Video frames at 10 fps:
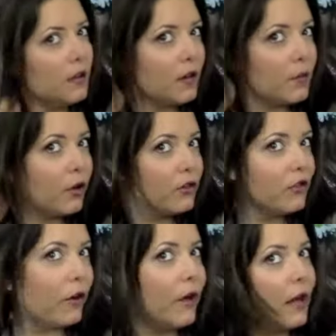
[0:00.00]
Now I'm going
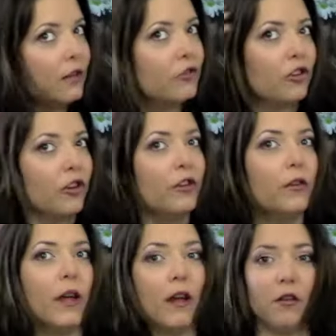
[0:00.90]
to go ahead and show
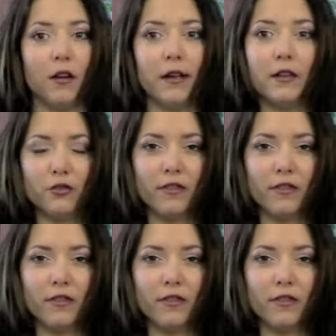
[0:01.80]
you how I do